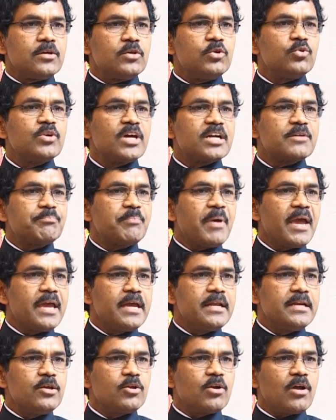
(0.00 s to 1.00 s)
you get
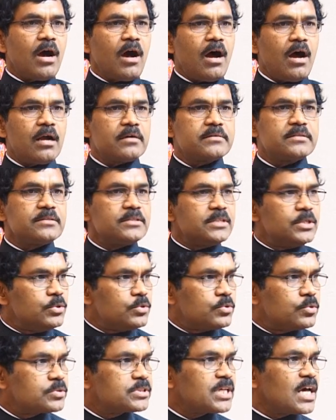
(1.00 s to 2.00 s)
pain in your heart
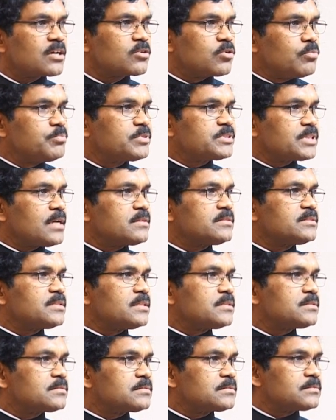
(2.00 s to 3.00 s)
due to
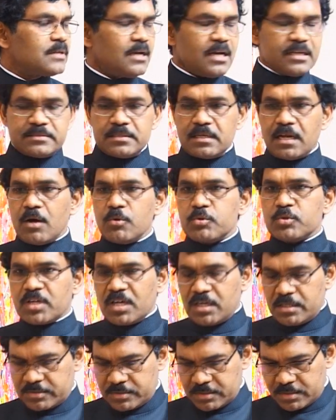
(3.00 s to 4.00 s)
circumstances as an
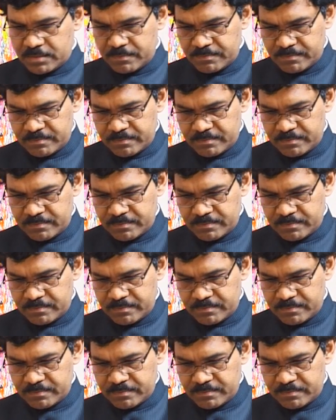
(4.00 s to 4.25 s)
outcast.